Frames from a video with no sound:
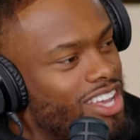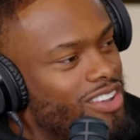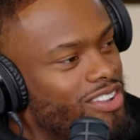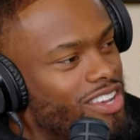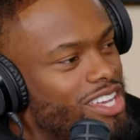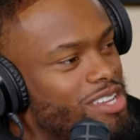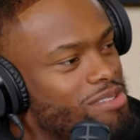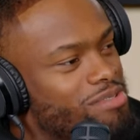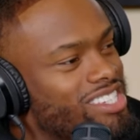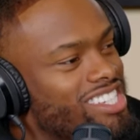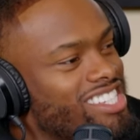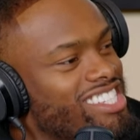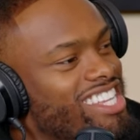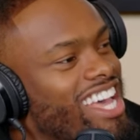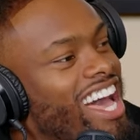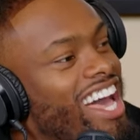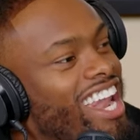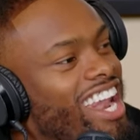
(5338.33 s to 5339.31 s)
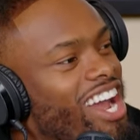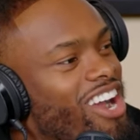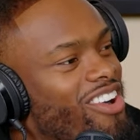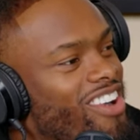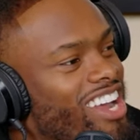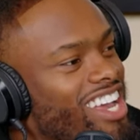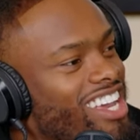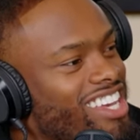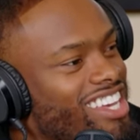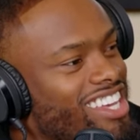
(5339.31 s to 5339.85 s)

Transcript: We come to the sideline, right?